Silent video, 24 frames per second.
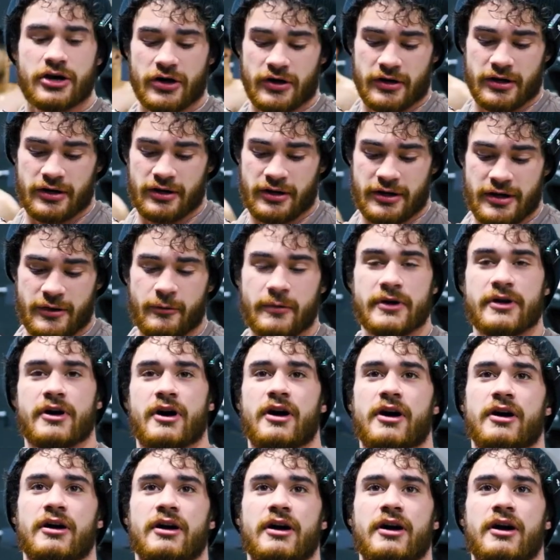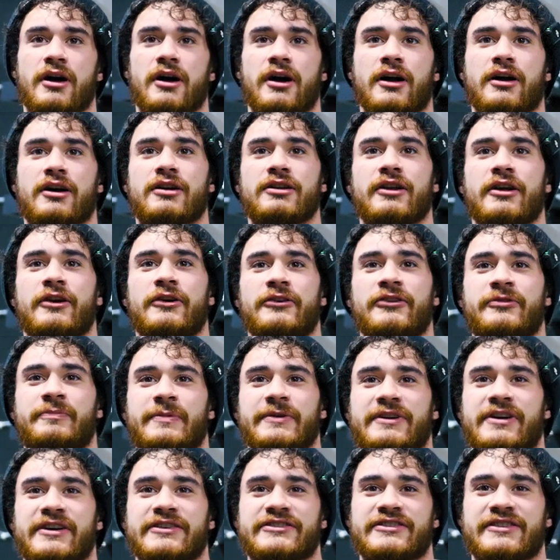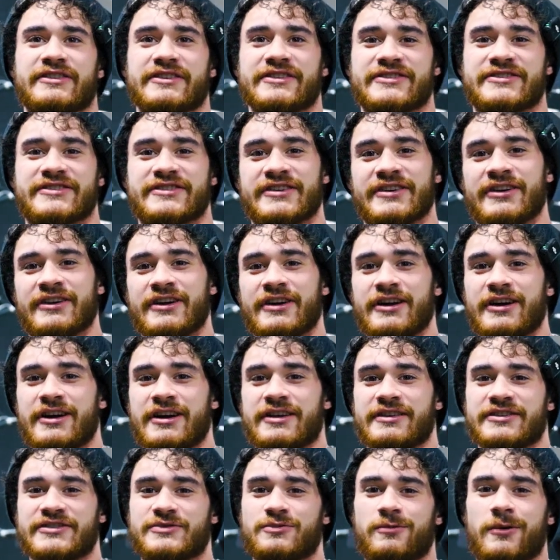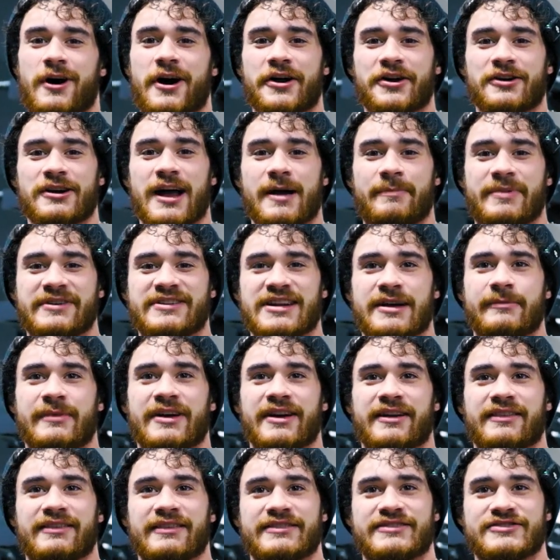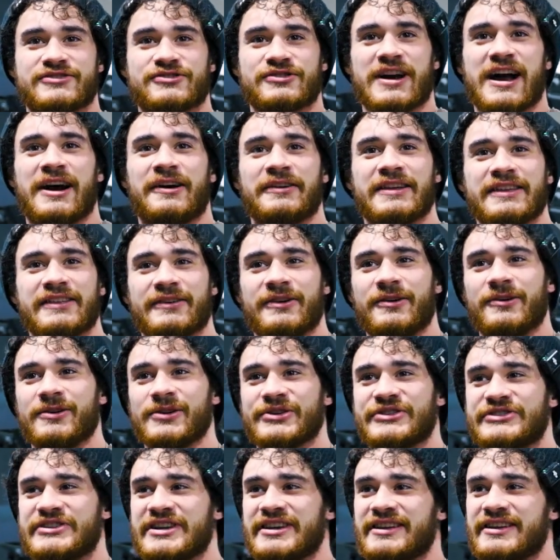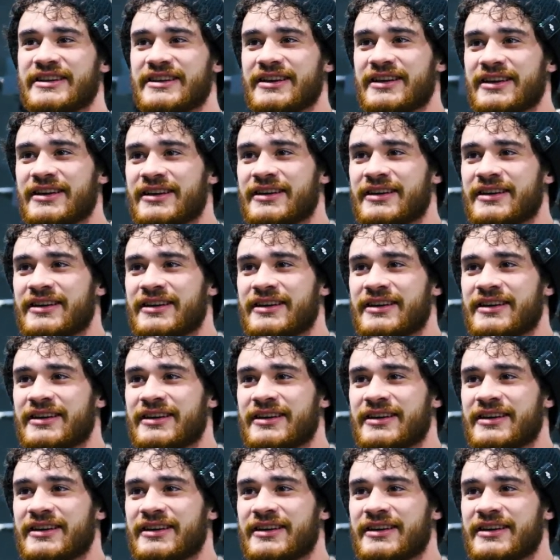Currently, we are closed because of this water epidemic that's drowning the whole city.